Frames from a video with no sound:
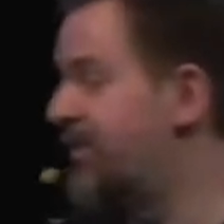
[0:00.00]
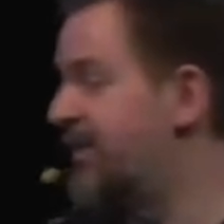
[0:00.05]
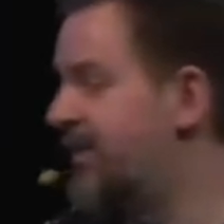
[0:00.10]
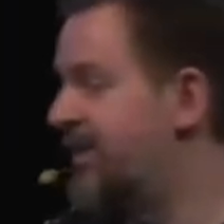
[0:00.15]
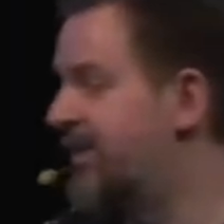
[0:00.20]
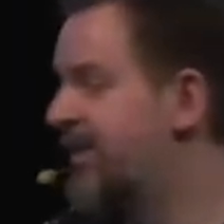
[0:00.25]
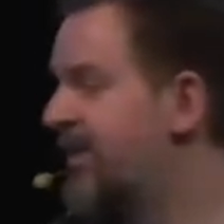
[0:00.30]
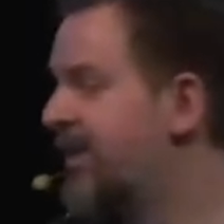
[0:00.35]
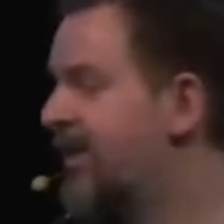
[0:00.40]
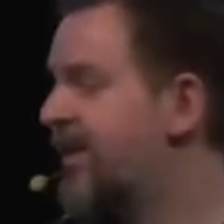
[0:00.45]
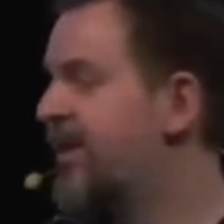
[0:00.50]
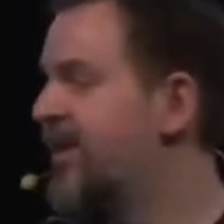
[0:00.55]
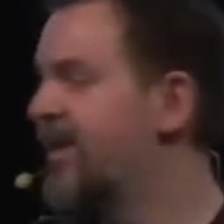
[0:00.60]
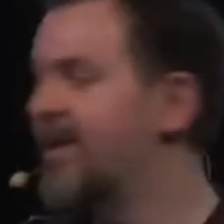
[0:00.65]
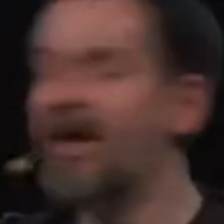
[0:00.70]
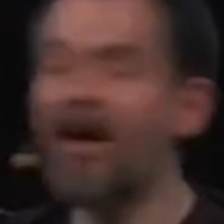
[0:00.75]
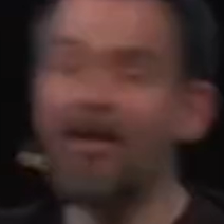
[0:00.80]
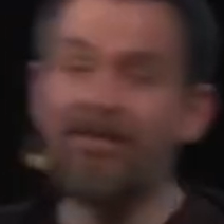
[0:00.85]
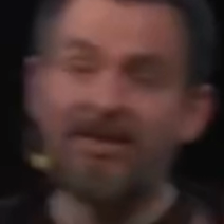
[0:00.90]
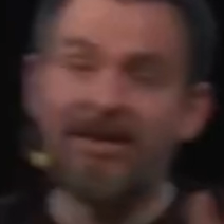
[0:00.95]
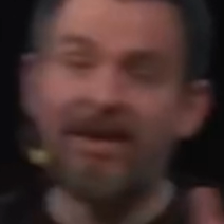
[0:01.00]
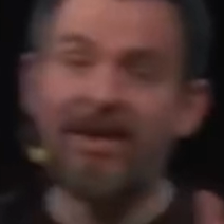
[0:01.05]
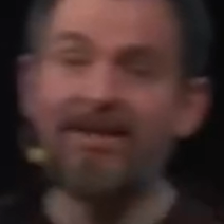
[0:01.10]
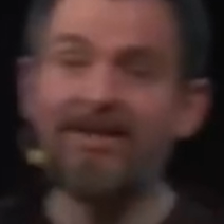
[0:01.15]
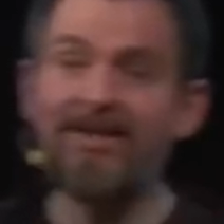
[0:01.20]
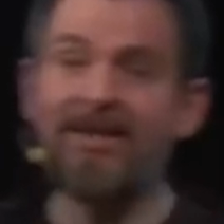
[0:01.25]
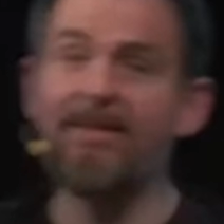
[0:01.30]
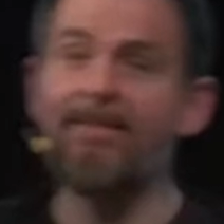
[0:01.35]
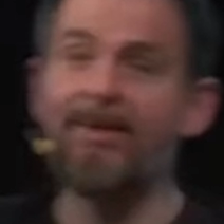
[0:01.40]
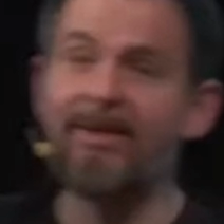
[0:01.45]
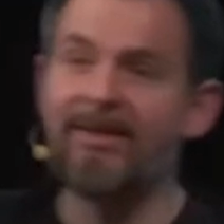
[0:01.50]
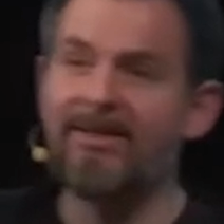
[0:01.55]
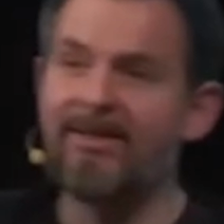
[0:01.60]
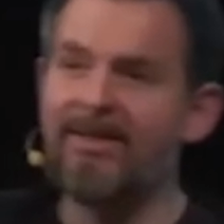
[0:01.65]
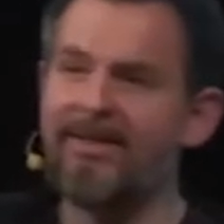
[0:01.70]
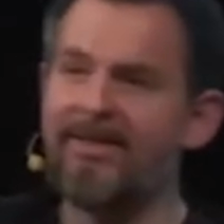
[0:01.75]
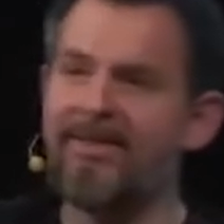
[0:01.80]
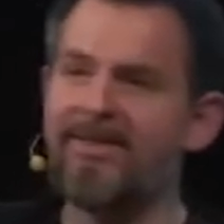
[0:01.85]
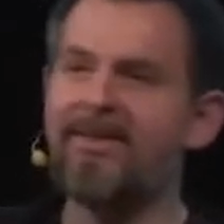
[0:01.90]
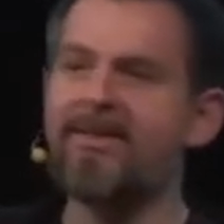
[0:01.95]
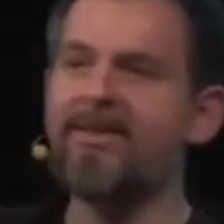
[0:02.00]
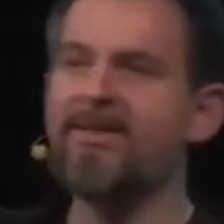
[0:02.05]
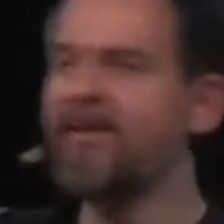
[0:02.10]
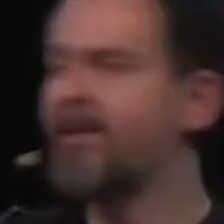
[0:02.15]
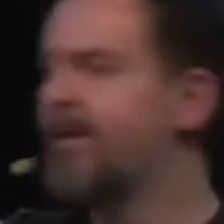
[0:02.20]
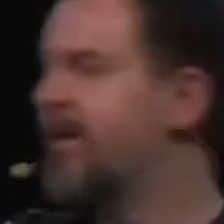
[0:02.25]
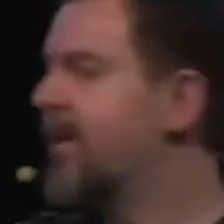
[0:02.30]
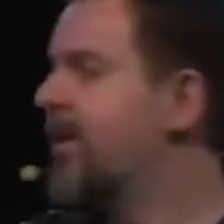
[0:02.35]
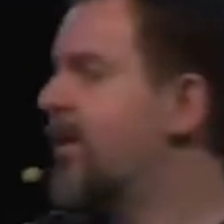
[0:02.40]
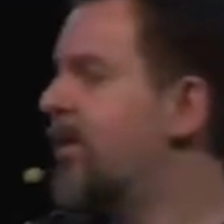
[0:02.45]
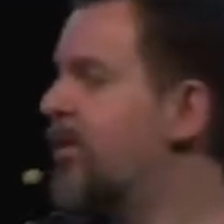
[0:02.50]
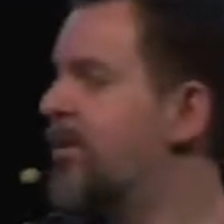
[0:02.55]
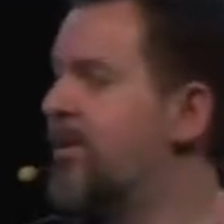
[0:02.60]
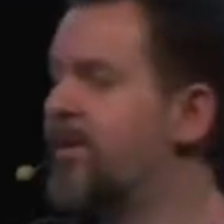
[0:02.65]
What I would recommend to you, I have tested